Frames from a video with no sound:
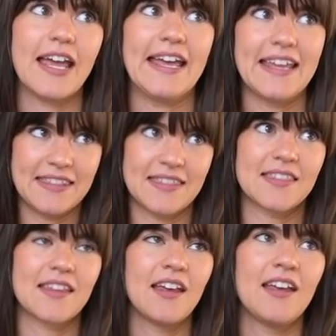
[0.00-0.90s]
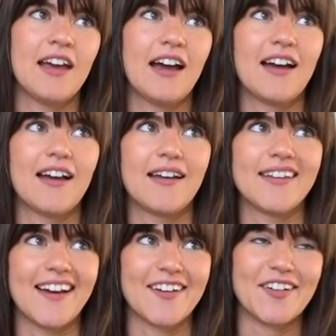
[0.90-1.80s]
And
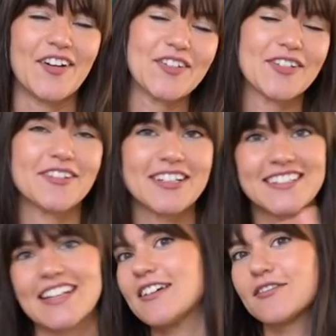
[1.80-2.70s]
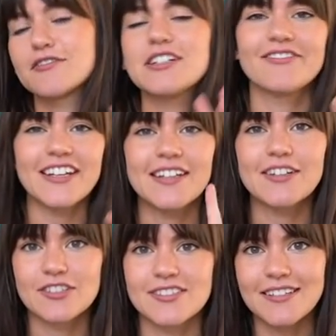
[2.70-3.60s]
yeah, also for the sake of
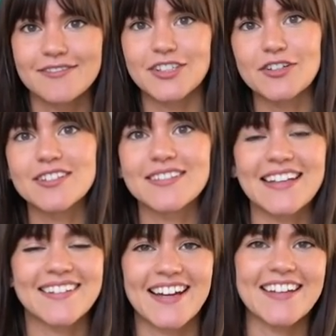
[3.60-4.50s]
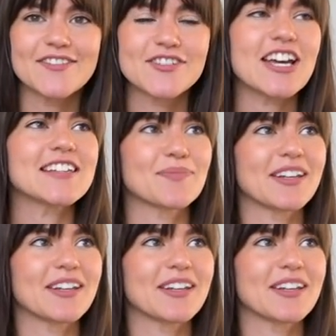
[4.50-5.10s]
reinventing yourself and all that kind of jazz.